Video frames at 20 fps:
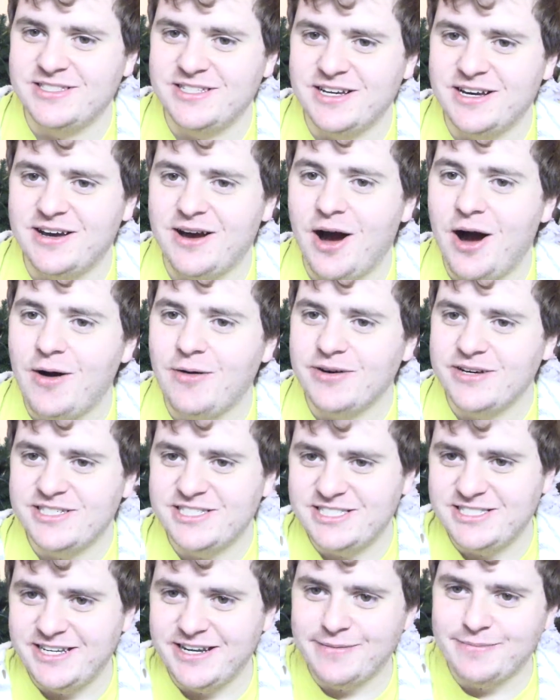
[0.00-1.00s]
to always
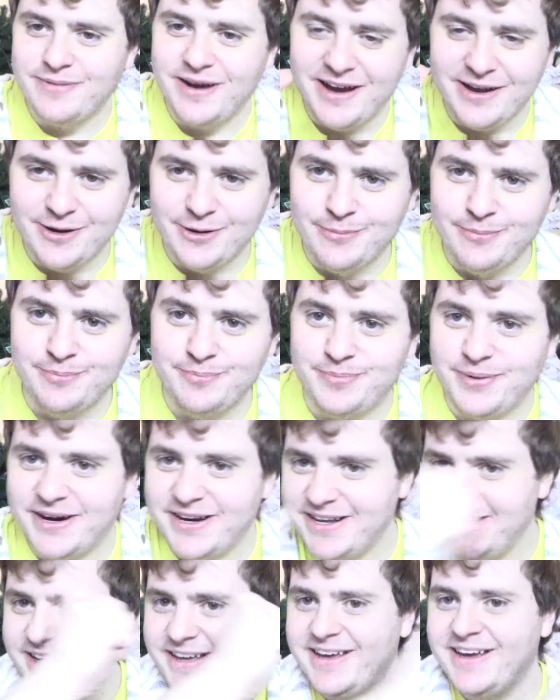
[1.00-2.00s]
stick by your
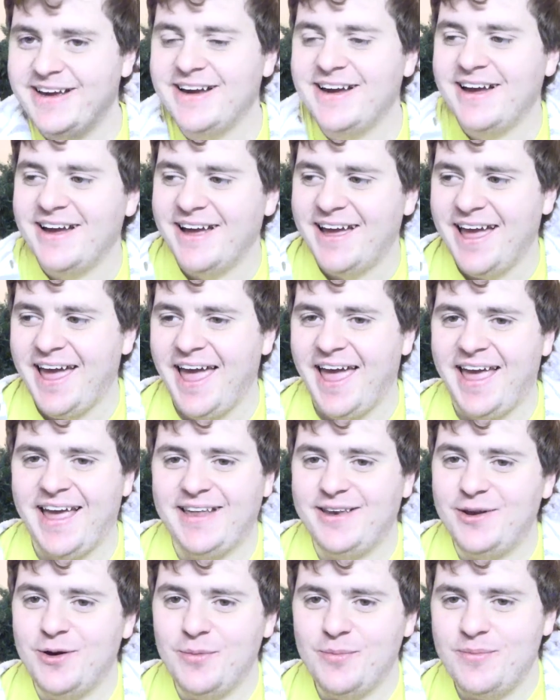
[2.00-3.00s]
buddy,
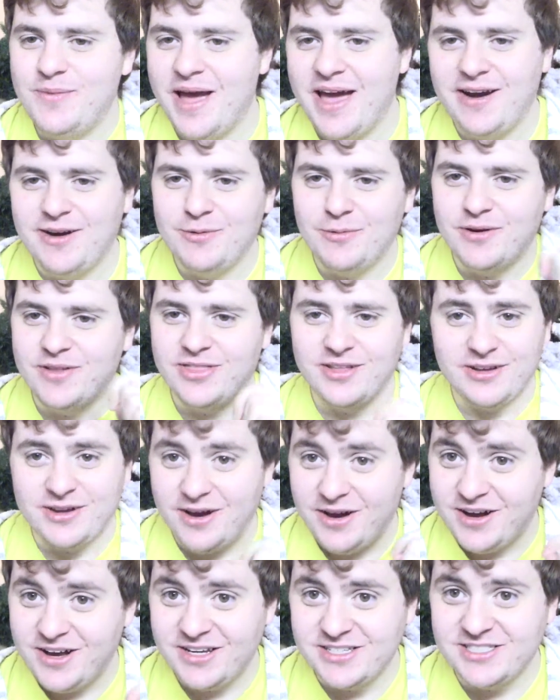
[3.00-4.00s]
no matter what the
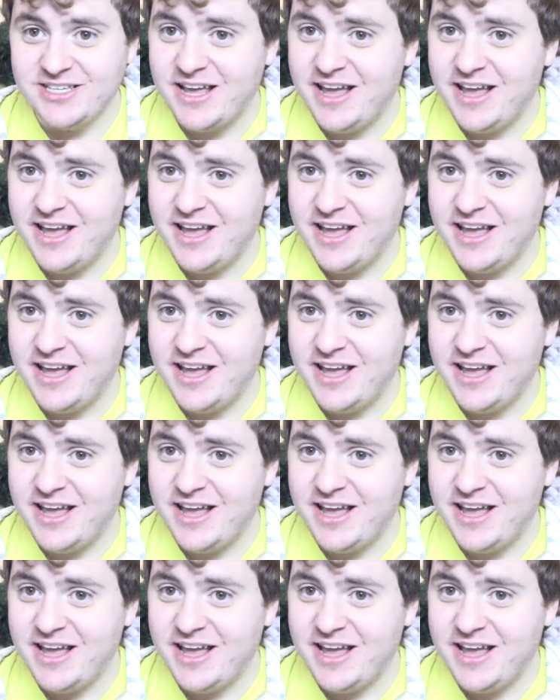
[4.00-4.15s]
cost.